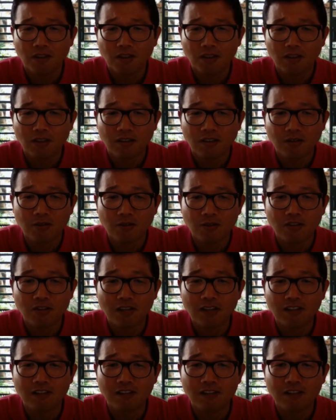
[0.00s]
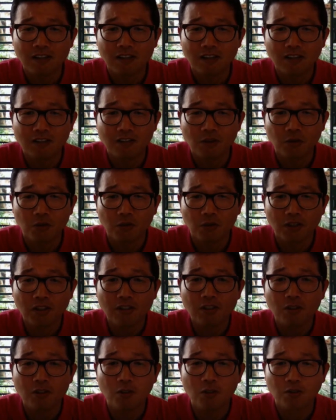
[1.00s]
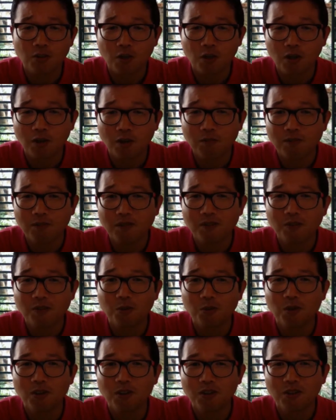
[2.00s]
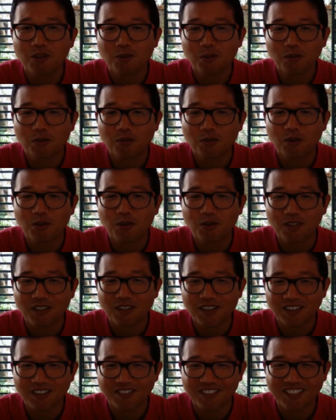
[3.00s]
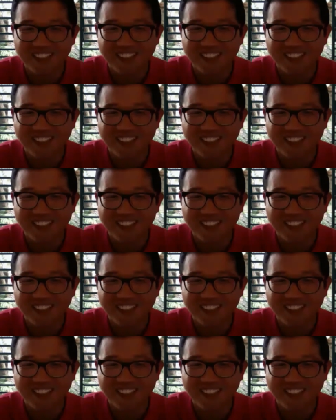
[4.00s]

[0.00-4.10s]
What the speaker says: and you said that you quit your job to work with origami.